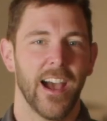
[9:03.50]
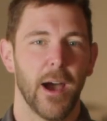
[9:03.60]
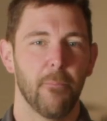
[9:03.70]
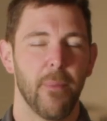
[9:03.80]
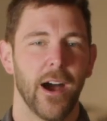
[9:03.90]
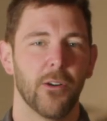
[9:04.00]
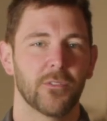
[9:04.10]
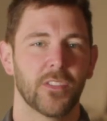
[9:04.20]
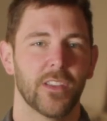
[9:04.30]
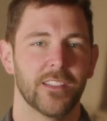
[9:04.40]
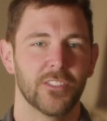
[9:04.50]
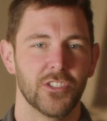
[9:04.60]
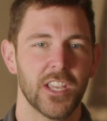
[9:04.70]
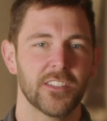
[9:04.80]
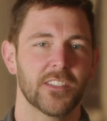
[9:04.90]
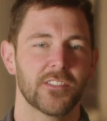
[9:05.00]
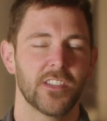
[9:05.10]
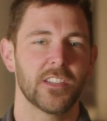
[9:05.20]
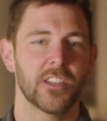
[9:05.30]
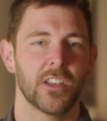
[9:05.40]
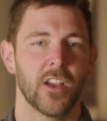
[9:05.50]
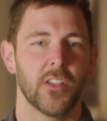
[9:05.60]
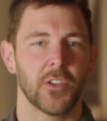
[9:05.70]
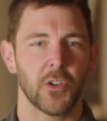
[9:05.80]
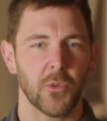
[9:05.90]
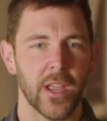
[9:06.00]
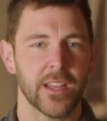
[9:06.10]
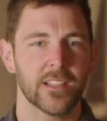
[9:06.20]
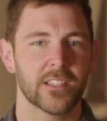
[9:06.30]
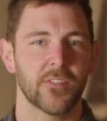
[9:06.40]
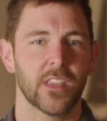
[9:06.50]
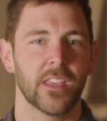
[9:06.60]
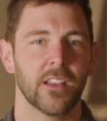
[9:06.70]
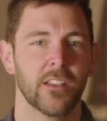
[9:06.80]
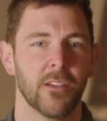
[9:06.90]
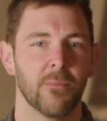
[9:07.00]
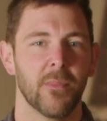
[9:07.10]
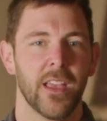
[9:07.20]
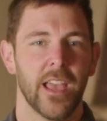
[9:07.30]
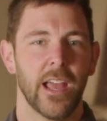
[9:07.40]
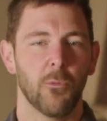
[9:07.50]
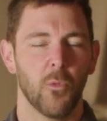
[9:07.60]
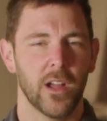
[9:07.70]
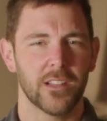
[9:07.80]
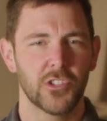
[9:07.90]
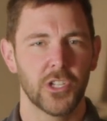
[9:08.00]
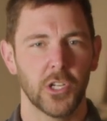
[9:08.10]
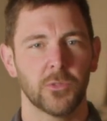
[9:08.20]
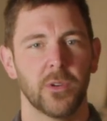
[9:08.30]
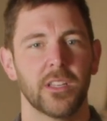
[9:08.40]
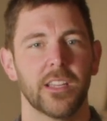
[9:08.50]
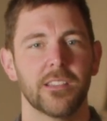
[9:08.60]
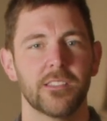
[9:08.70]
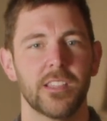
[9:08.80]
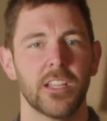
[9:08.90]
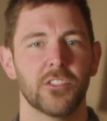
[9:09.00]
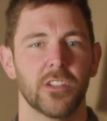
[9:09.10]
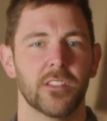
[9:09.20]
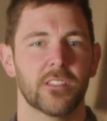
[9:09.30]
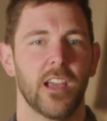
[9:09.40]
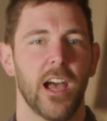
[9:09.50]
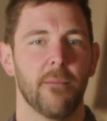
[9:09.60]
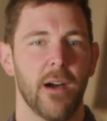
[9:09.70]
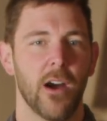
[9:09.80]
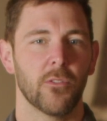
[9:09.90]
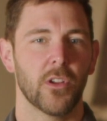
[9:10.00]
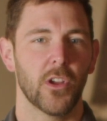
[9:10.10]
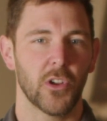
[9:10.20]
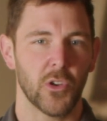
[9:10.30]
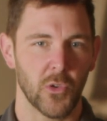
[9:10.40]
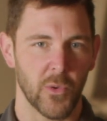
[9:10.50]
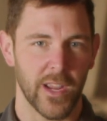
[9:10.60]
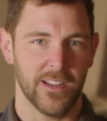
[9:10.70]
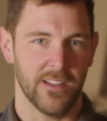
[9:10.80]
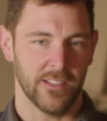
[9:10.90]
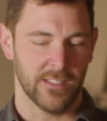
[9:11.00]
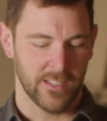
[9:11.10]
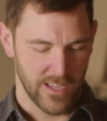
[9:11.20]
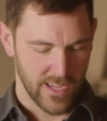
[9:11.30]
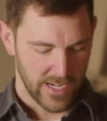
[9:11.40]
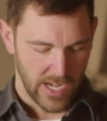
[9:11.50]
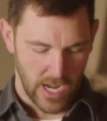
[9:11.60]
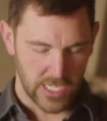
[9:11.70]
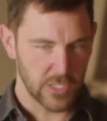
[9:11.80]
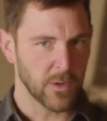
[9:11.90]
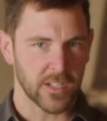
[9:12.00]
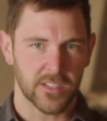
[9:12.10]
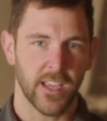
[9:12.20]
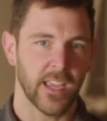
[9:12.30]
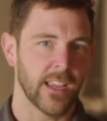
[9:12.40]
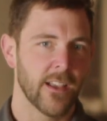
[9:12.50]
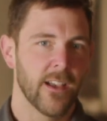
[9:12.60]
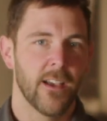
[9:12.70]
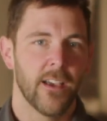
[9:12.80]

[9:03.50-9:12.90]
about Jesus teaching on the greatness of the kingdom and what children can teach us about greatness. Now, I just want to say